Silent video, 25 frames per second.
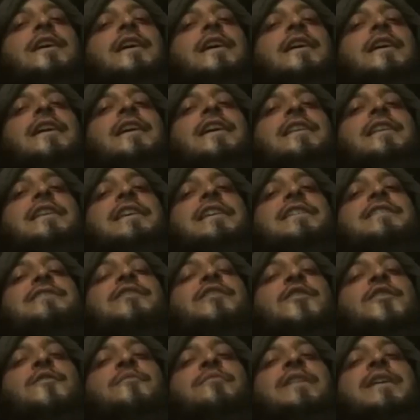He needs to
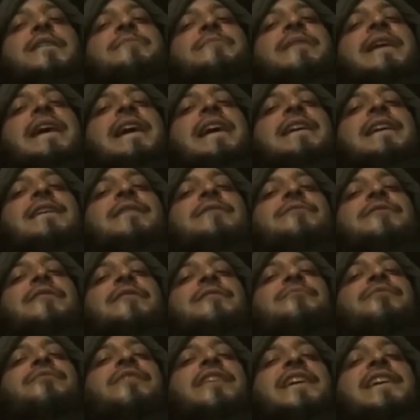go play backup for
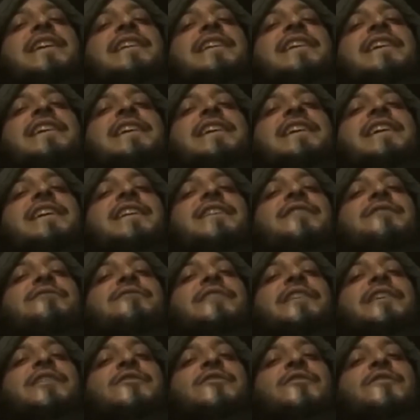Brady and get a
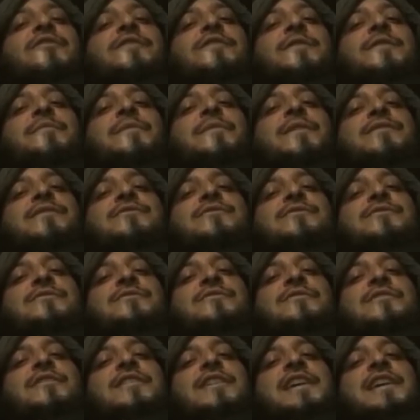ring off the
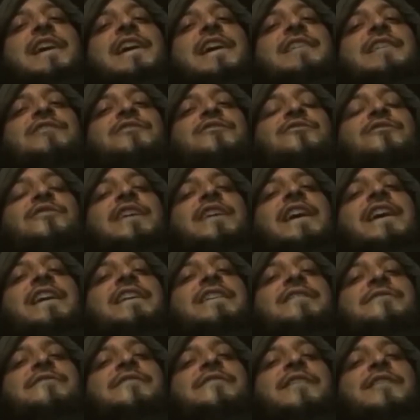muscle and do the
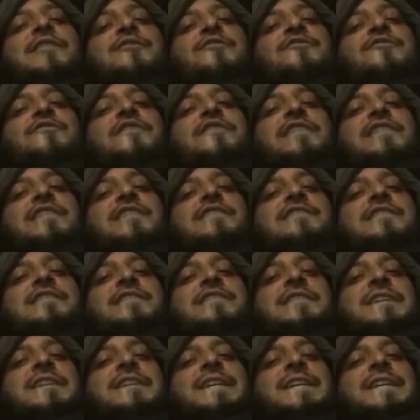NFL
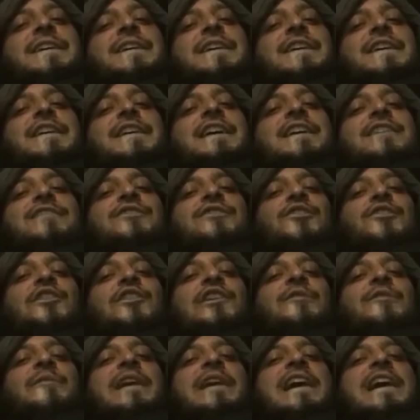greasy. That's the
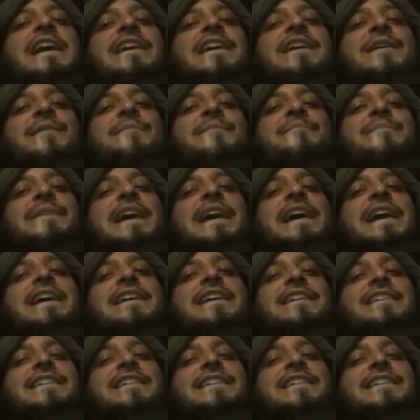only way I come back.